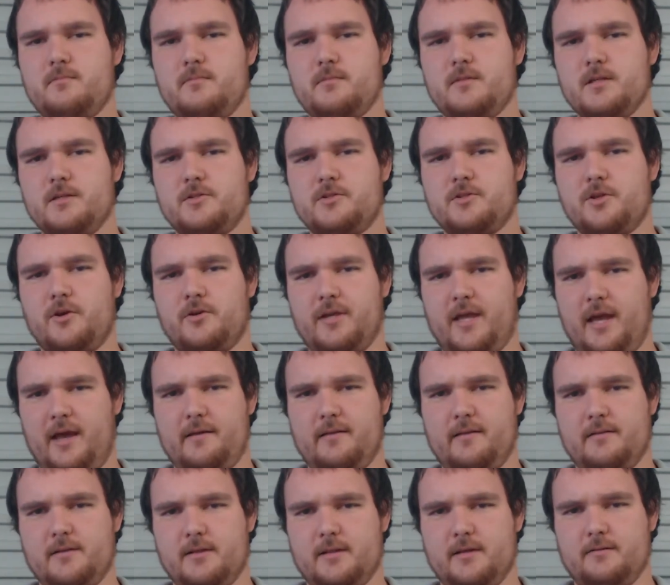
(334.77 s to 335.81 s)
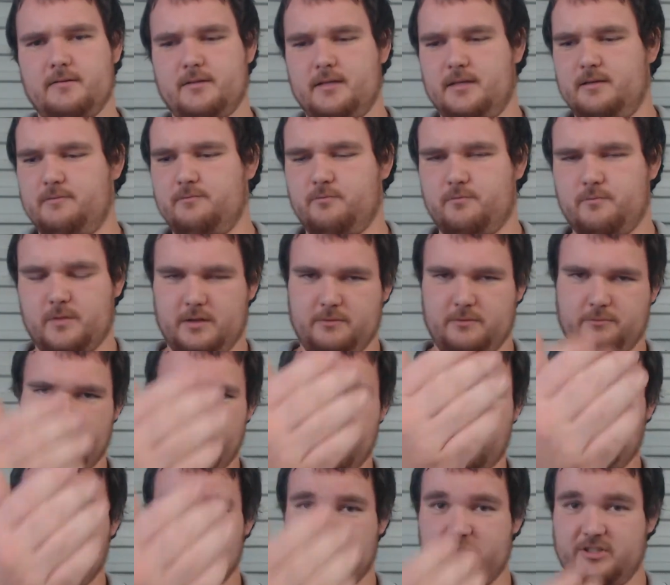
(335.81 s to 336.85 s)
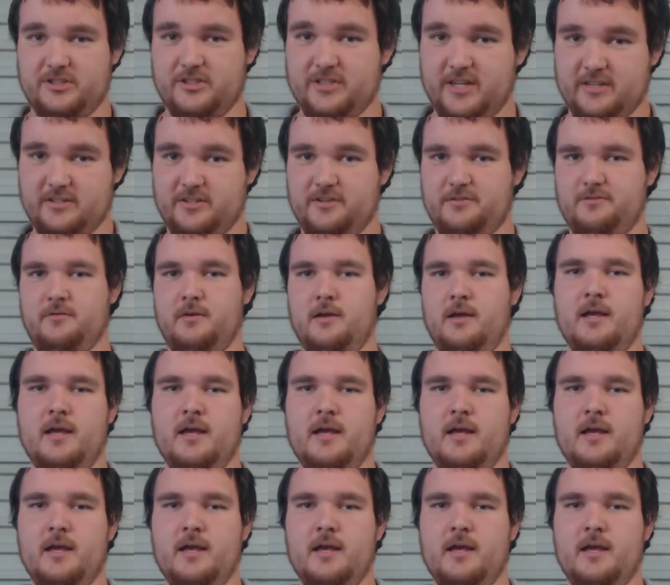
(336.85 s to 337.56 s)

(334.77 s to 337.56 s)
So yeah, the recoil is excessive.